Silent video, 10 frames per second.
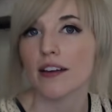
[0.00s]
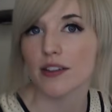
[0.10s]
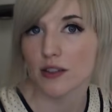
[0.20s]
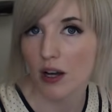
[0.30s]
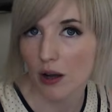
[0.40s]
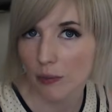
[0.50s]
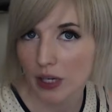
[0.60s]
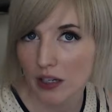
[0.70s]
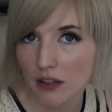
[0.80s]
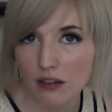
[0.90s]
to
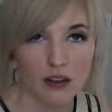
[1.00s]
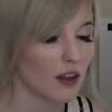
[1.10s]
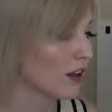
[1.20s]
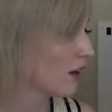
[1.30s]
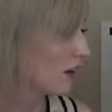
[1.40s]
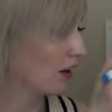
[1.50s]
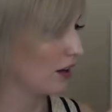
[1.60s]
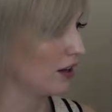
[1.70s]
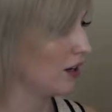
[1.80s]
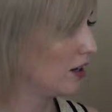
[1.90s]
zombies.
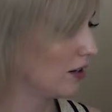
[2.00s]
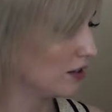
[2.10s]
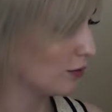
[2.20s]
It is